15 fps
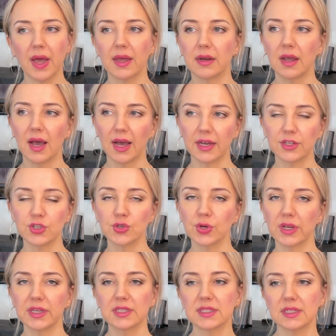and
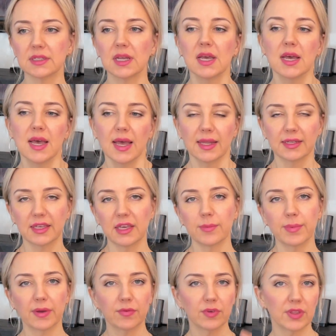hydrate and, and keep
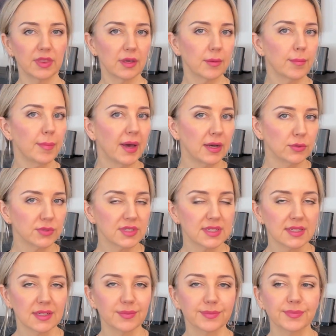everything
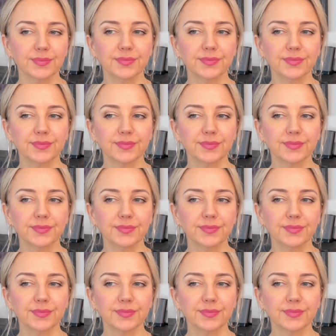bouncy.